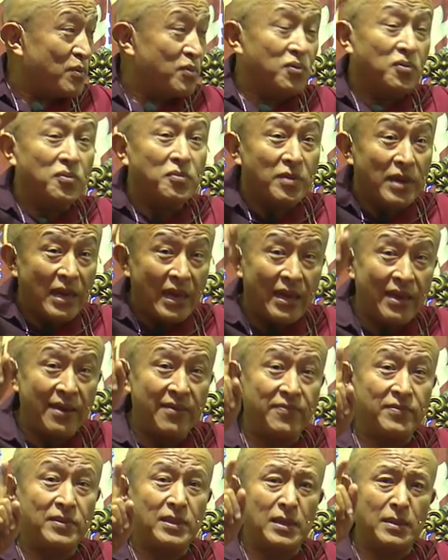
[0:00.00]
who
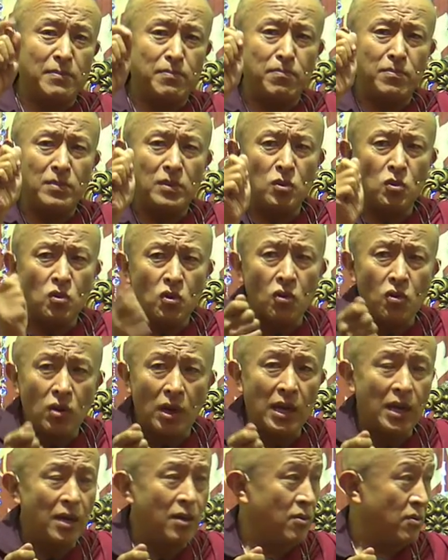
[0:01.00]
have the
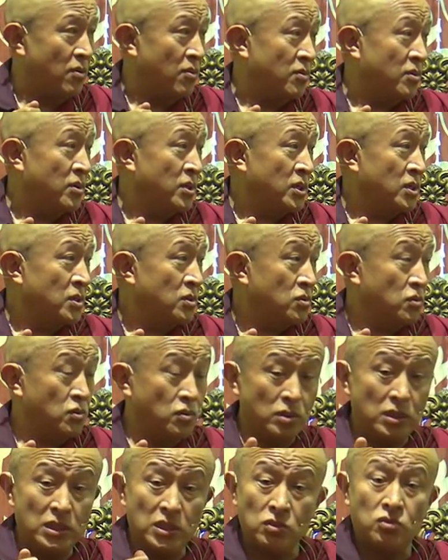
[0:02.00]
know-how
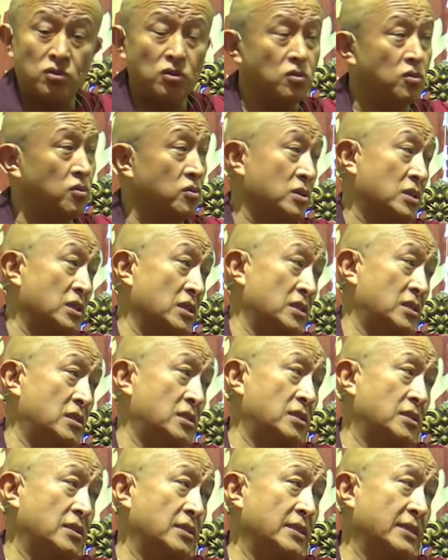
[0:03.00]
to introduce this.